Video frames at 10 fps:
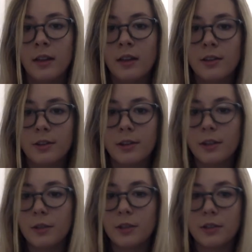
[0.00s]

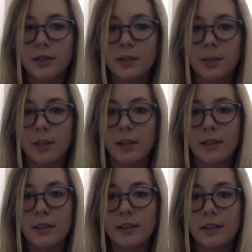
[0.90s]
surrounding racial
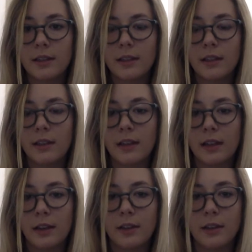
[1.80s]
disparities in
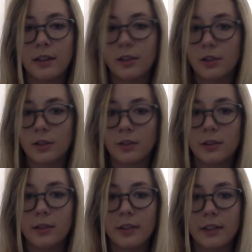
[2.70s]
health in
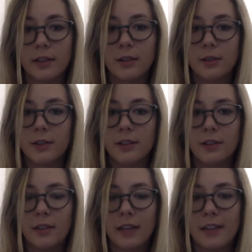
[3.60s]
general and
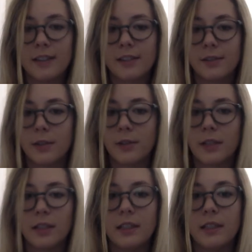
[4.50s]
cases of
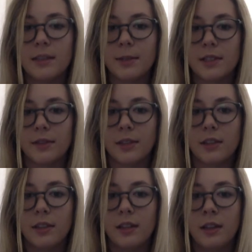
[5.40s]
COVID-19
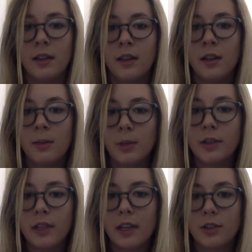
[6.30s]
specifically,
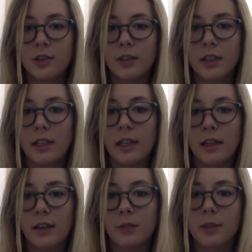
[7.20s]
both nationally
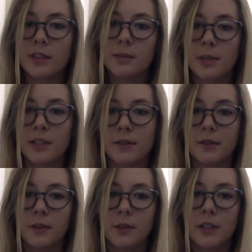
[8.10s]
and with a
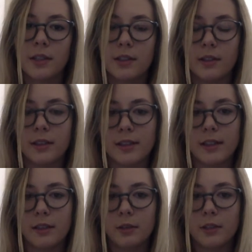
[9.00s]
specific focus on the
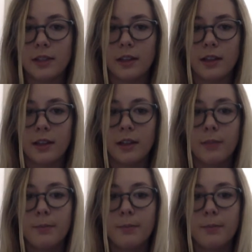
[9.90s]
St. Louis area.